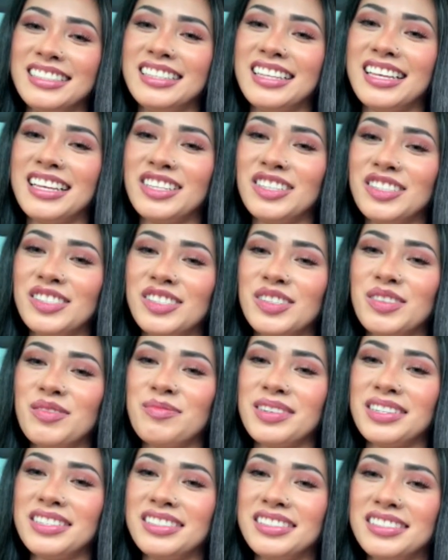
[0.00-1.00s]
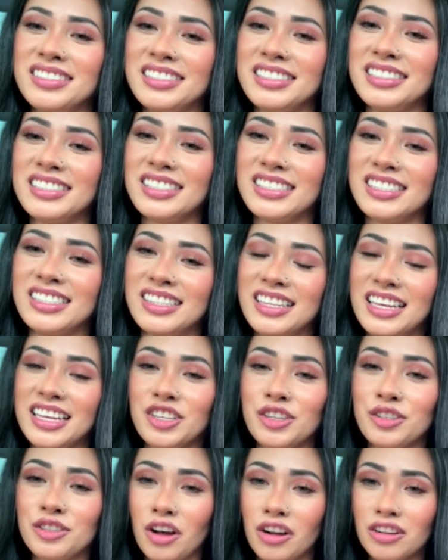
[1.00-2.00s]
Thank you so much. Thank
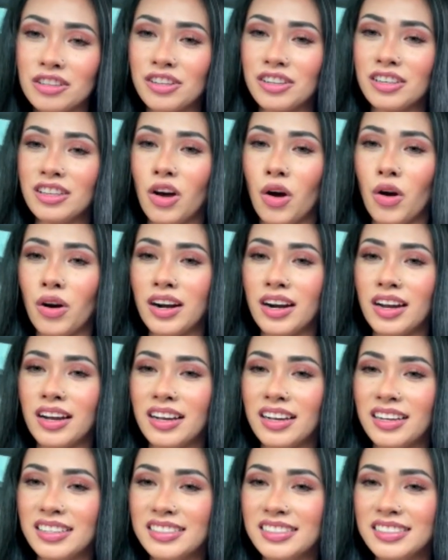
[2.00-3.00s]
you, Dr. Laura.